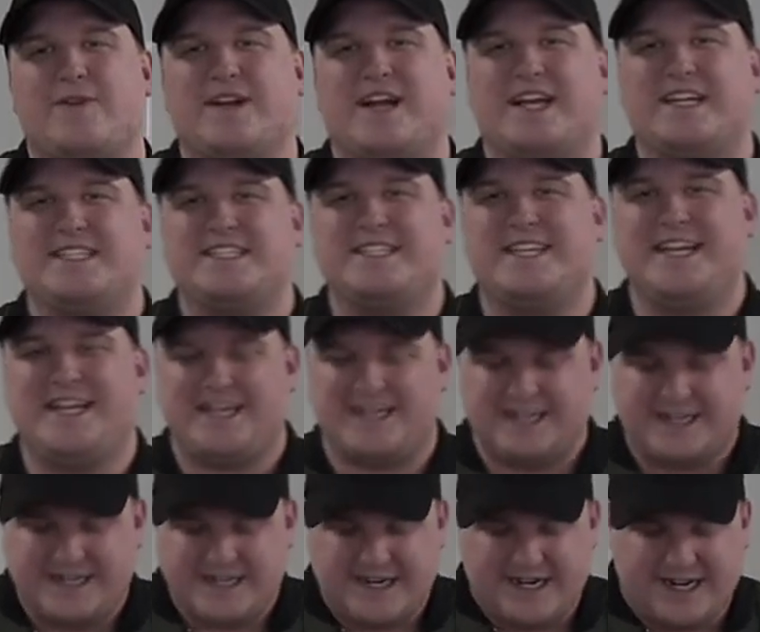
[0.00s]

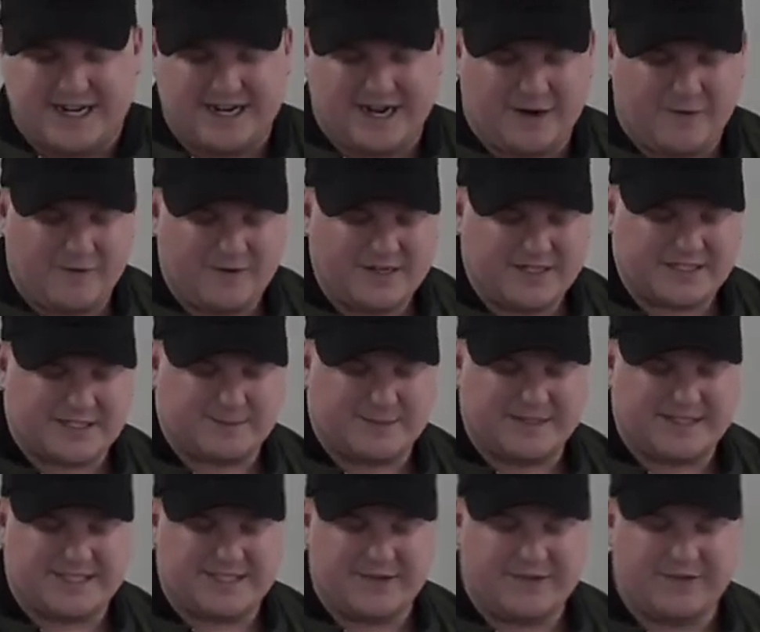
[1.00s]
19. And I want to
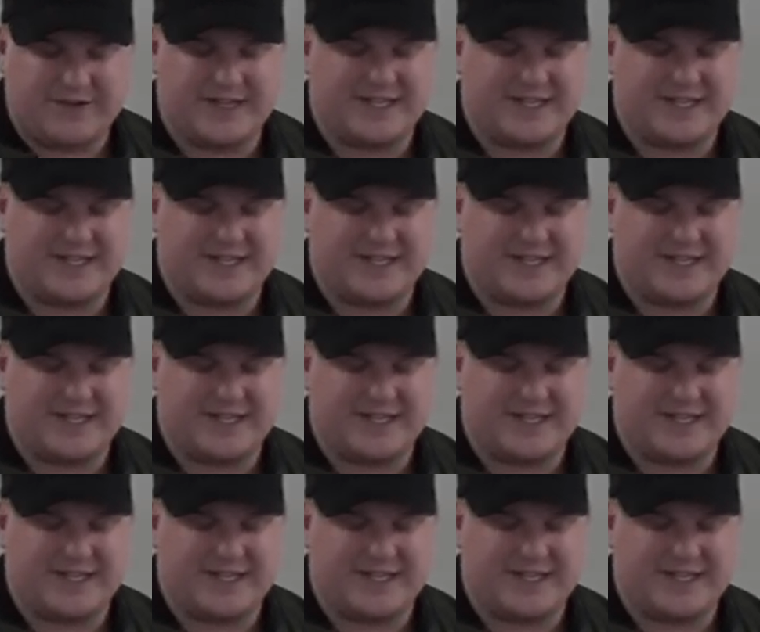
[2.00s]
specifically